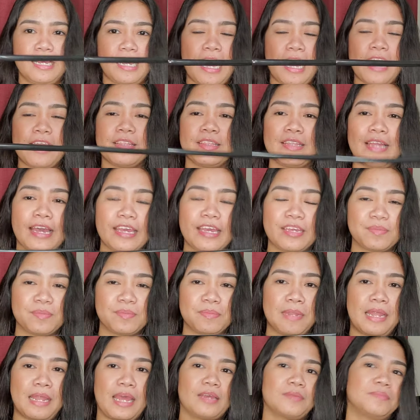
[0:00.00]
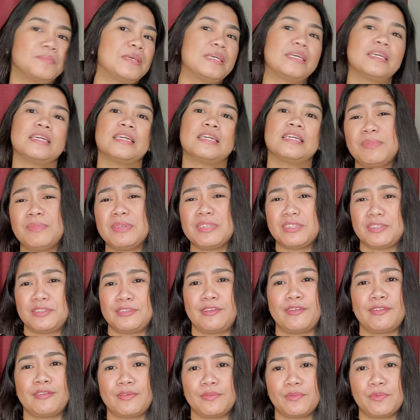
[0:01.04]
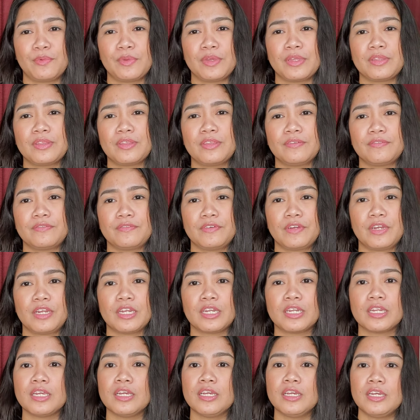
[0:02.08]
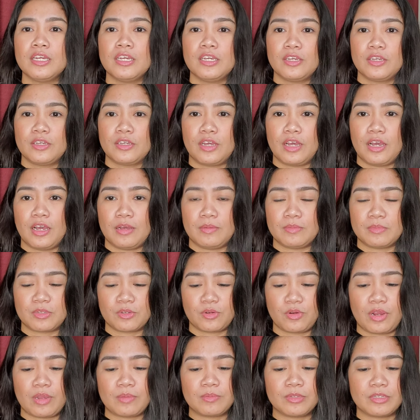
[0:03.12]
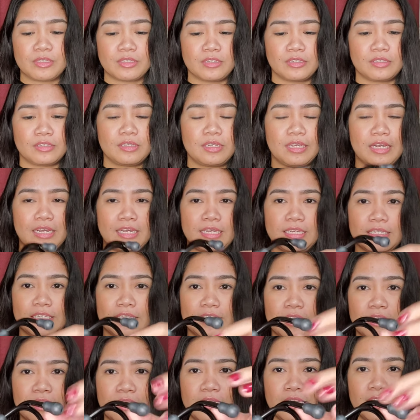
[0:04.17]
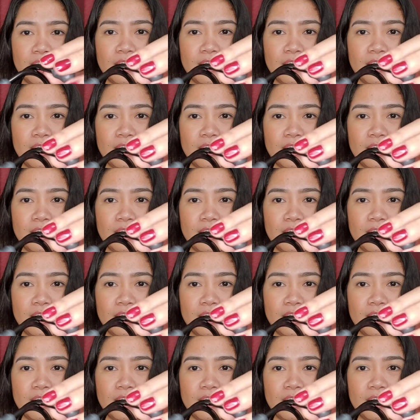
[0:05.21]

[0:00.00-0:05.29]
I like black because it'd be set with different scrub set, guys.